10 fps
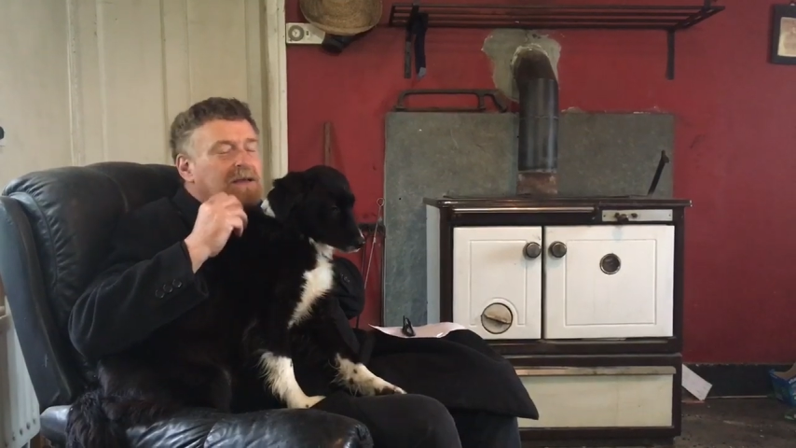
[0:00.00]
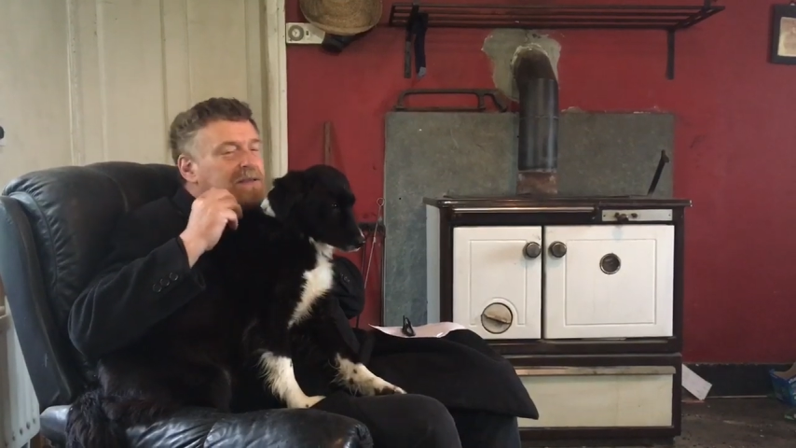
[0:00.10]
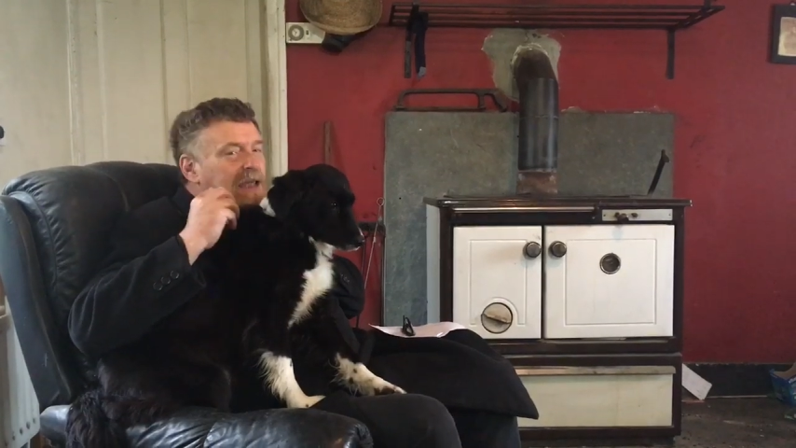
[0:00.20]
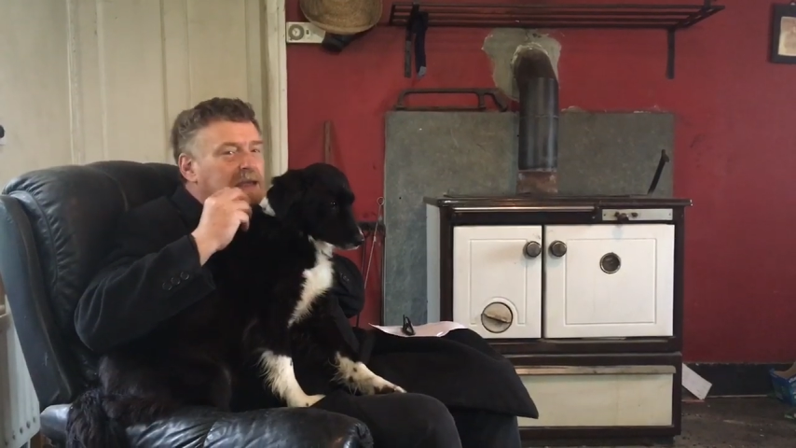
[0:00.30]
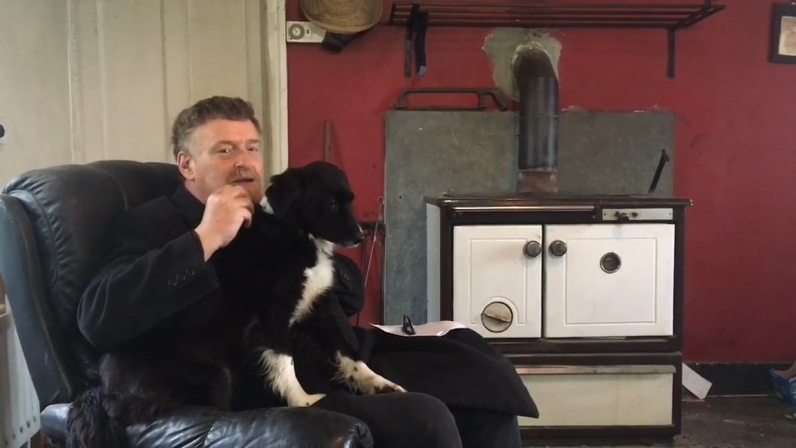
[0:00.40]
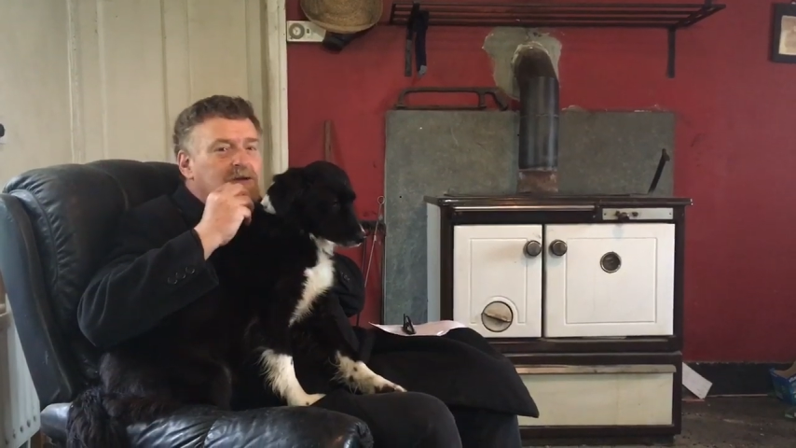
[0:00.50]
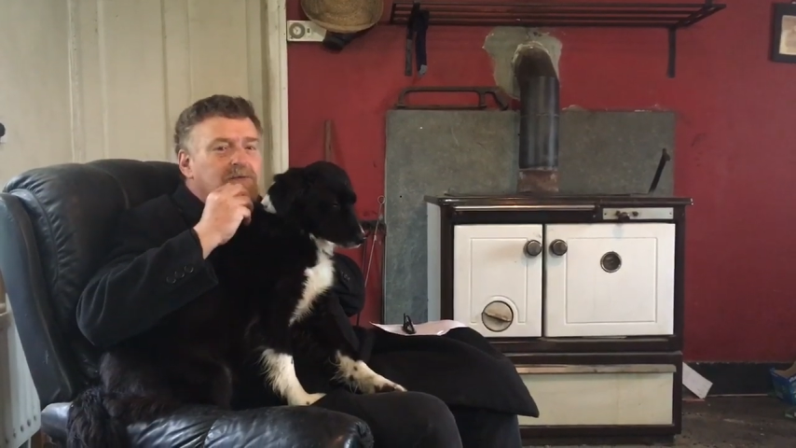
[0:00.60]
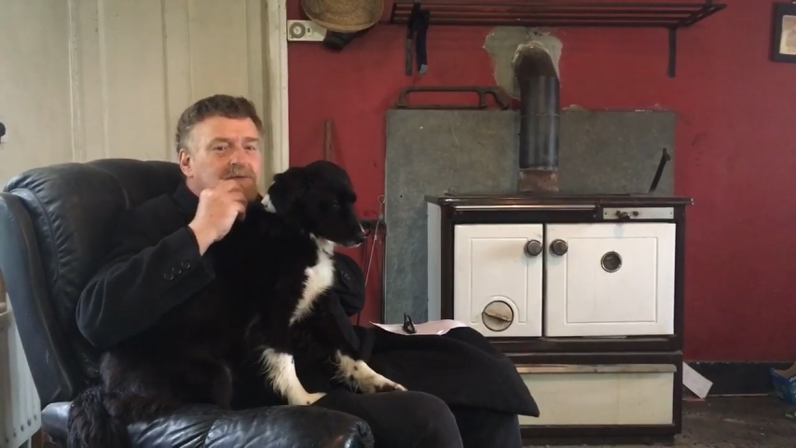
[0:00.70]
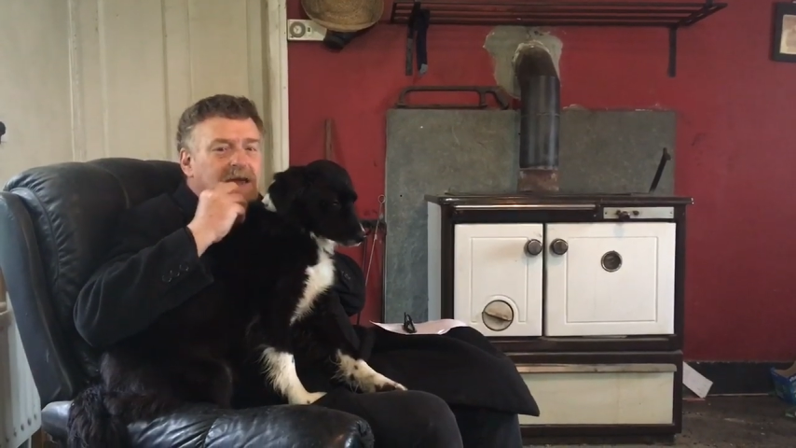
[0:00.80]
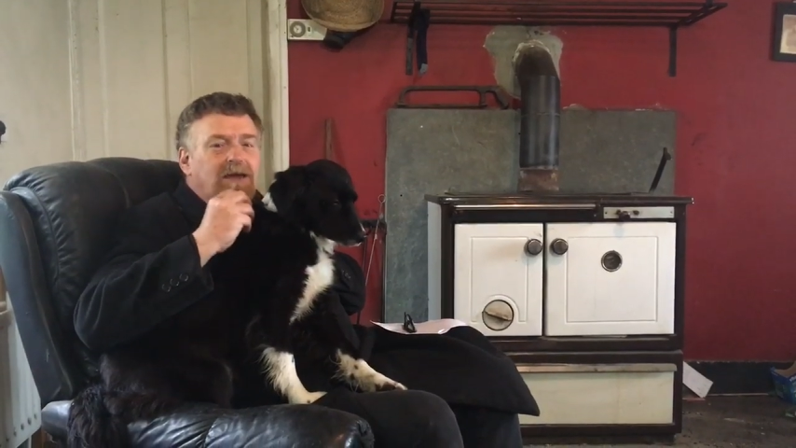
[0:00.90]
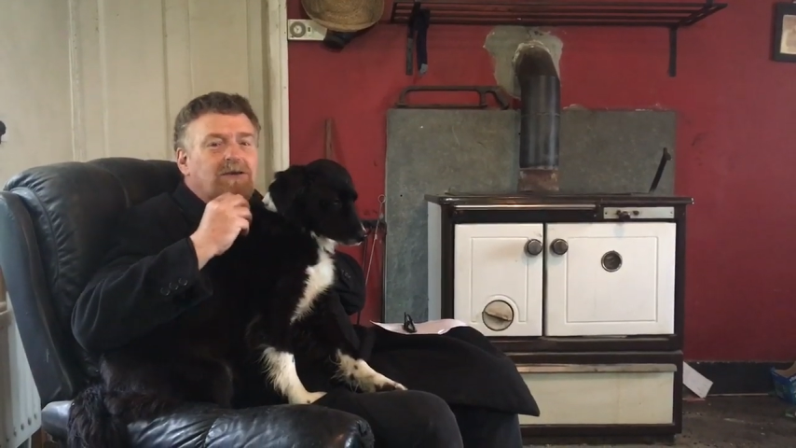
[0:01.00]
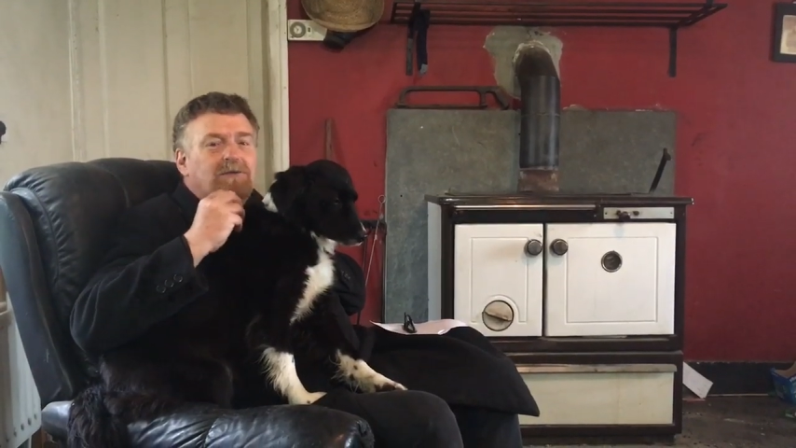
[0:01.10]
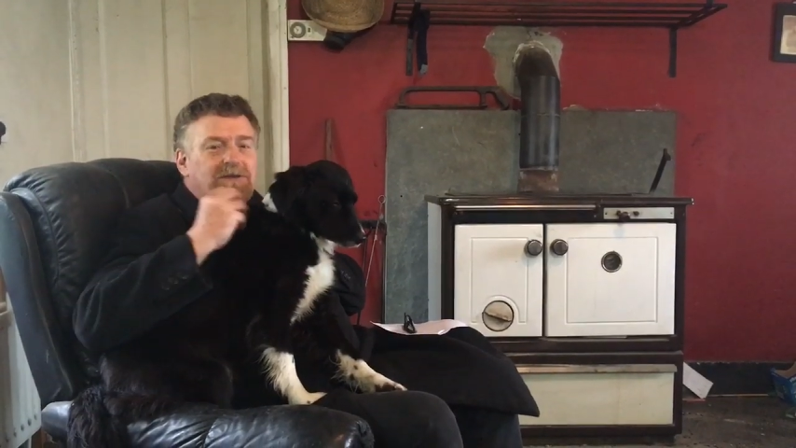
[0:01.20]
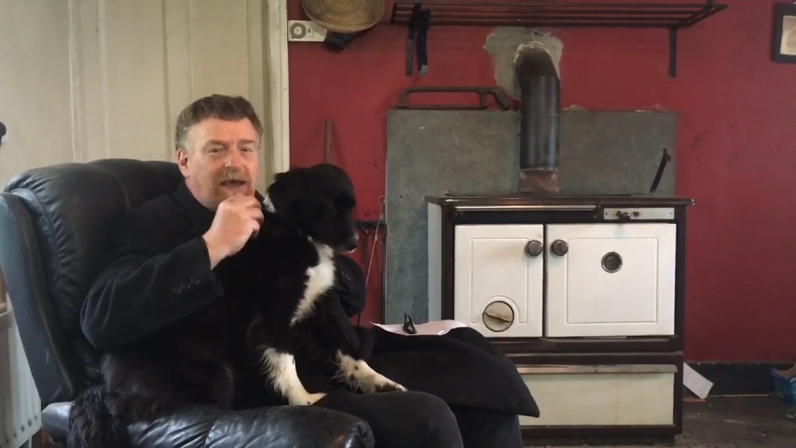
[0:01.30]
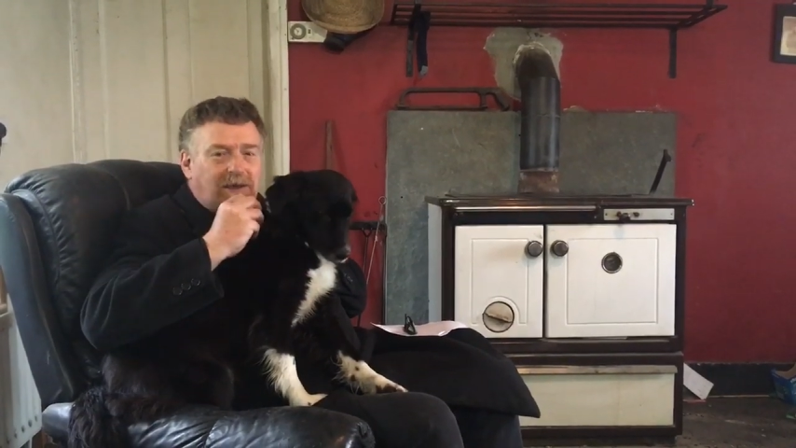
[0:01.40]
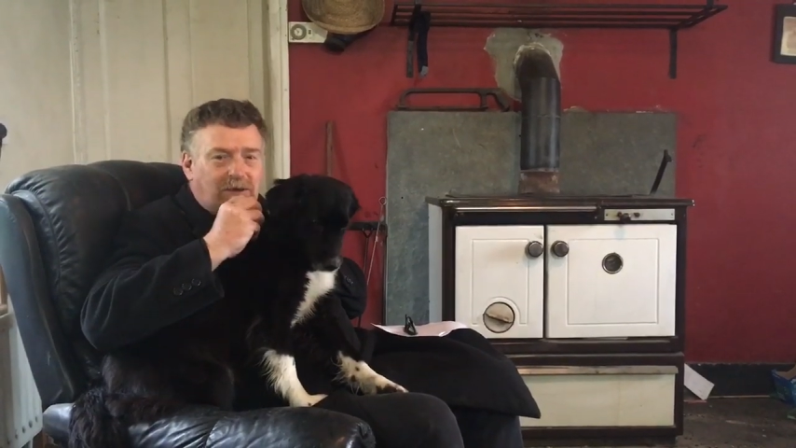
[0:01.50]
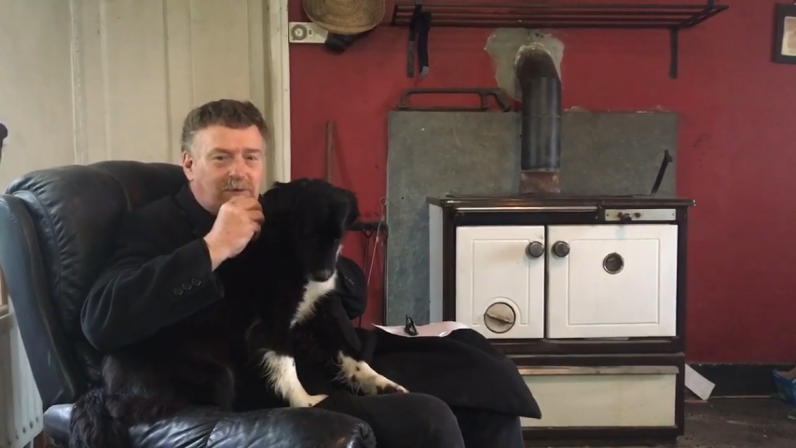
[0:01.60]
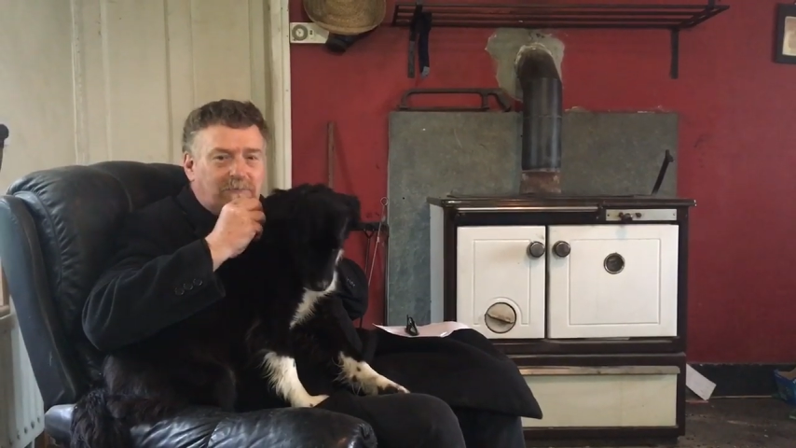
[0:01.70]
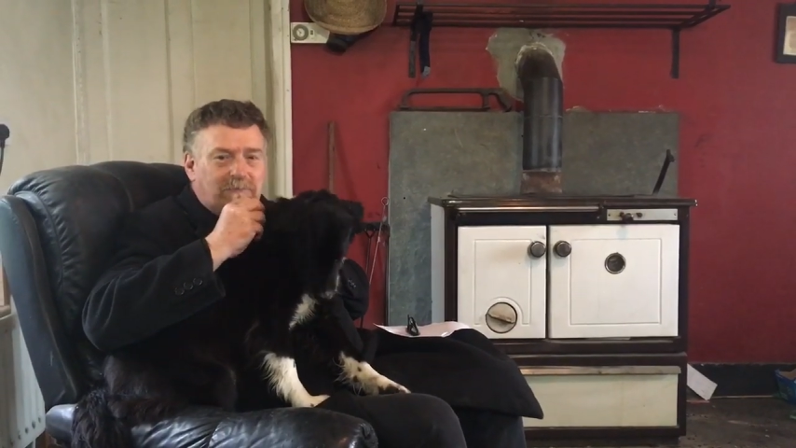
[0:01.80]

thank you, thank you, thank you.